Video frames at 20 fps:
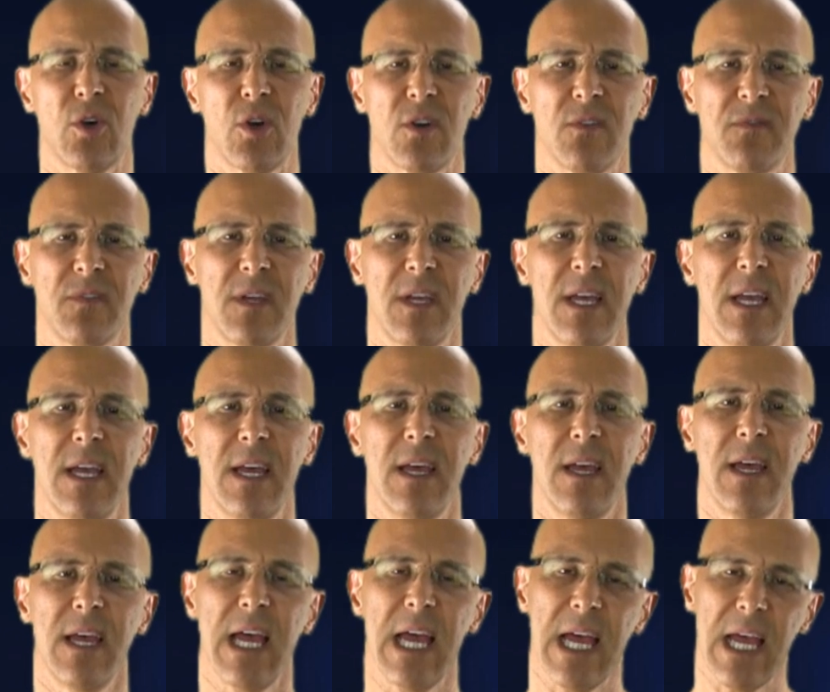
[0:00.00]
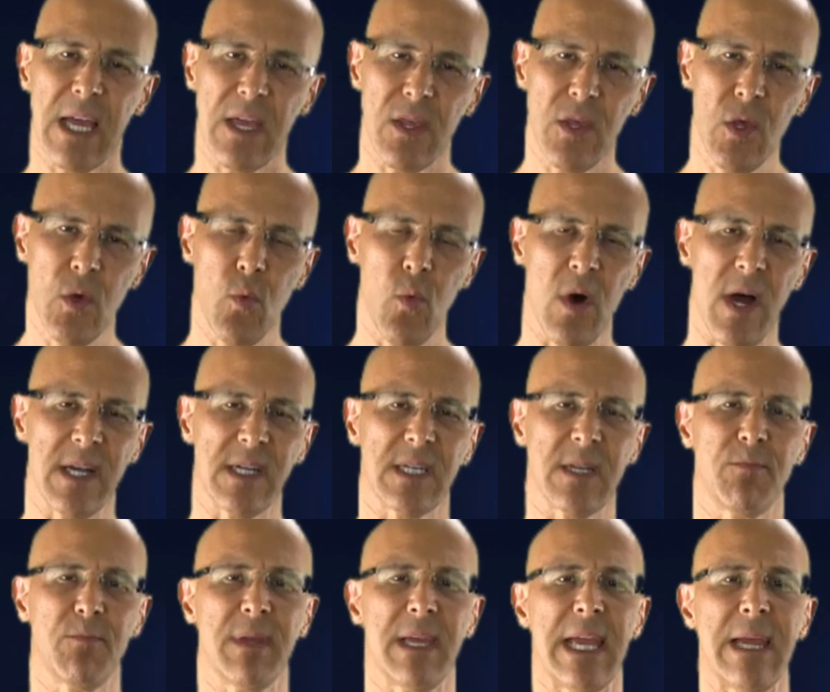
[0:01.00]
nerve, you want to
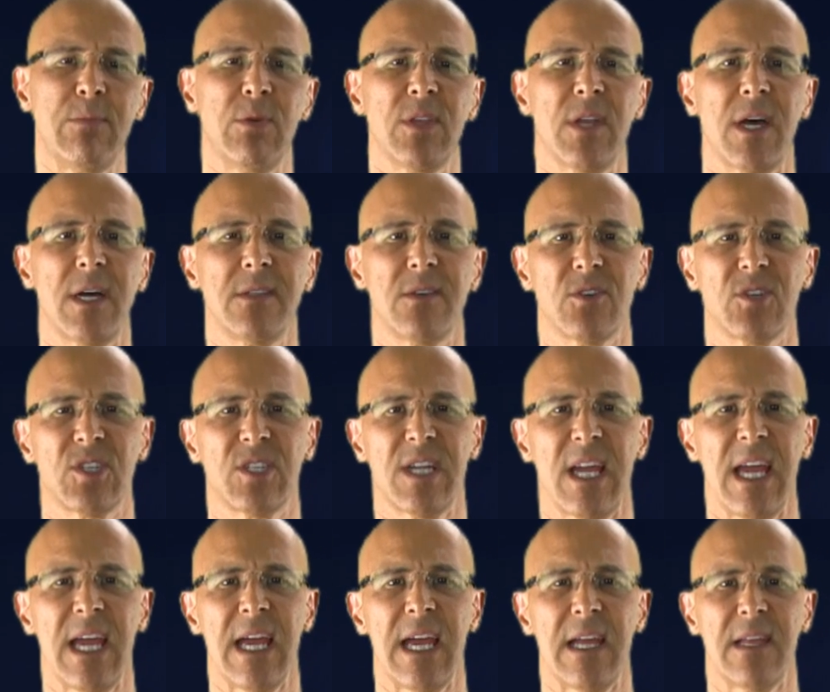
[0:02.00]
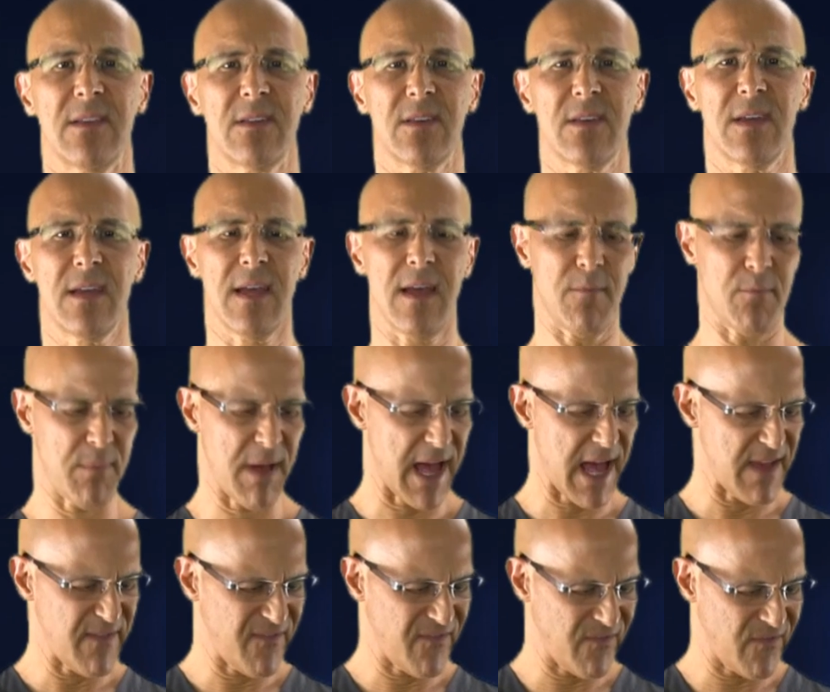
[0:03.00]
be able to understand
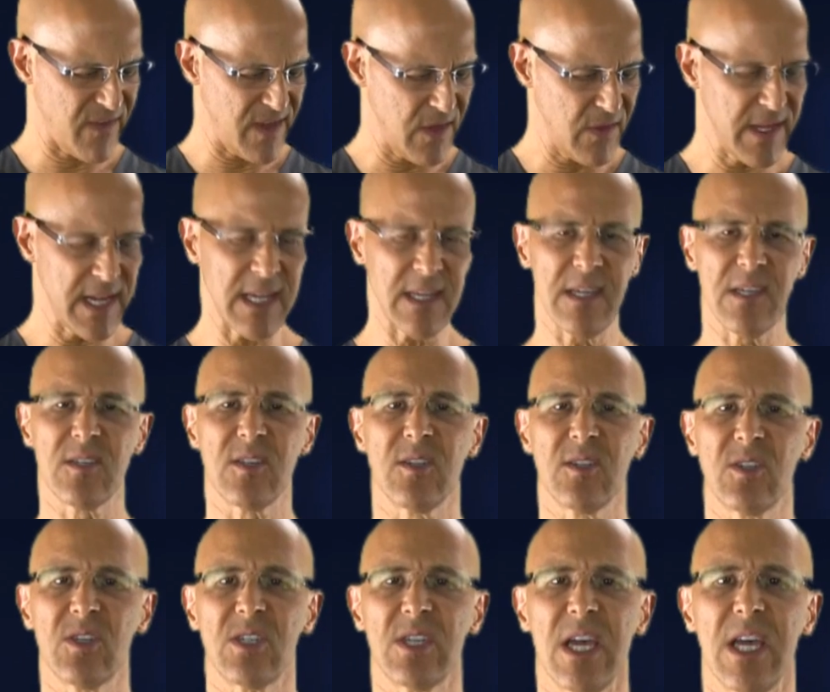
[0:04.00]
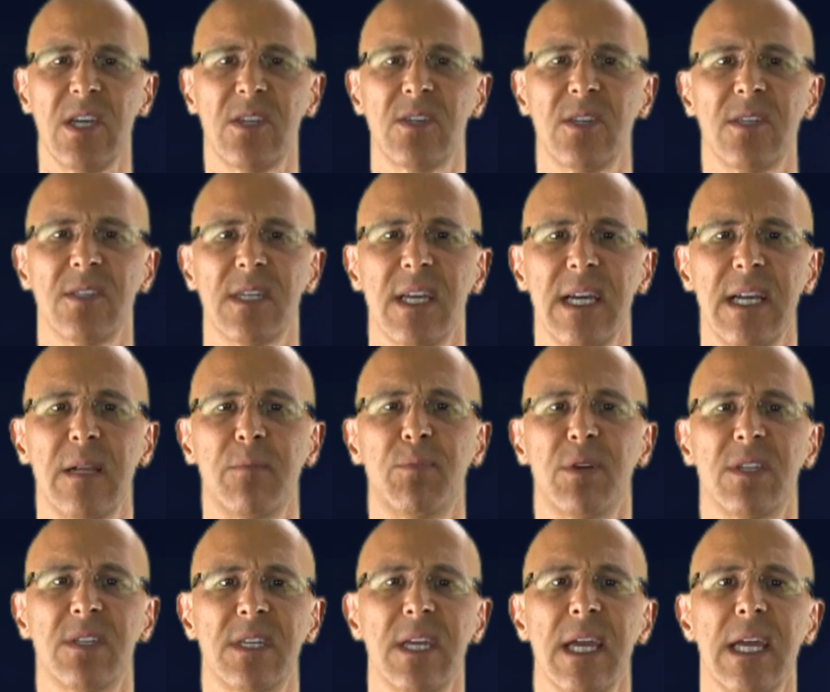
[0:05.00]
by feeling the sensations in a
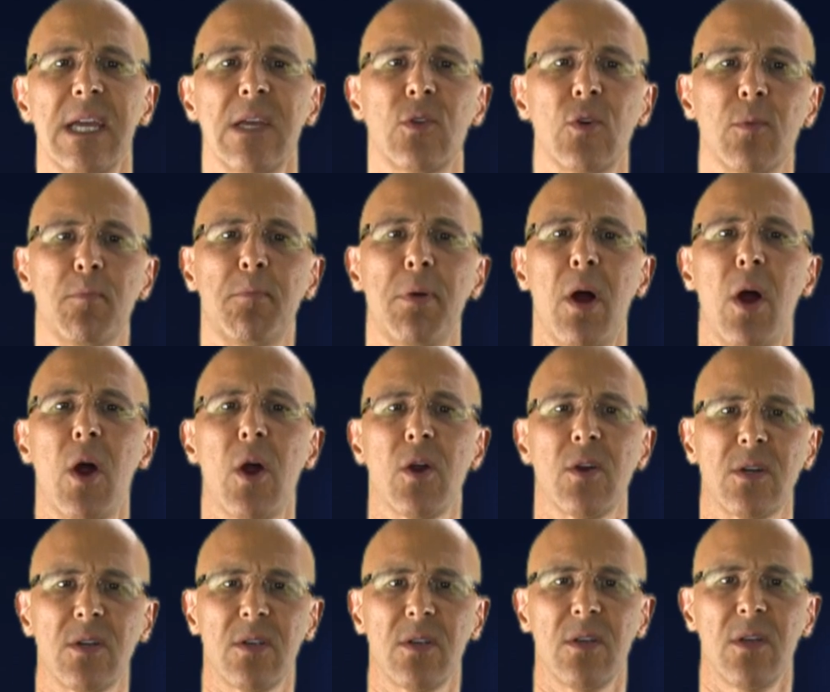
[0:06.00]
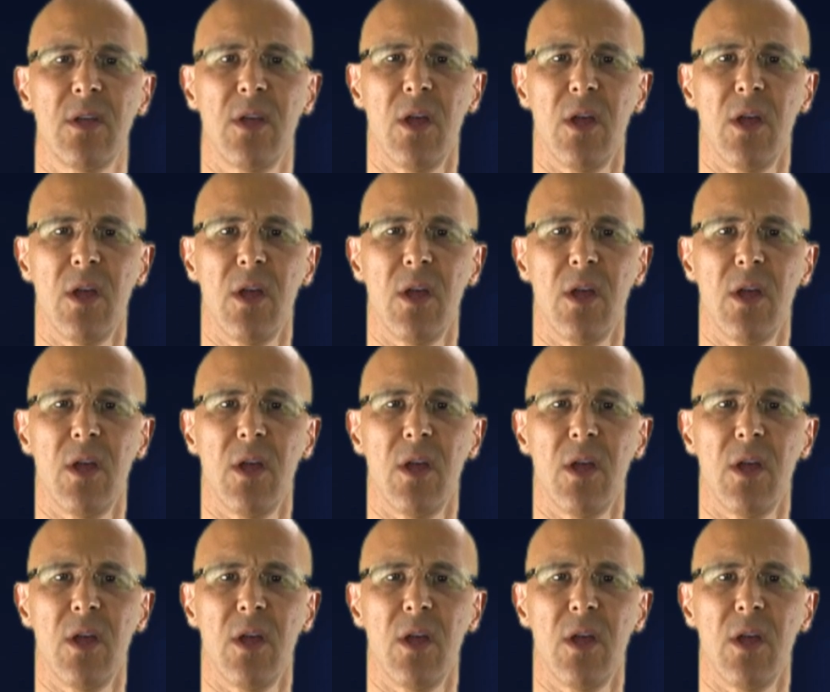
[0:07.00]
particular part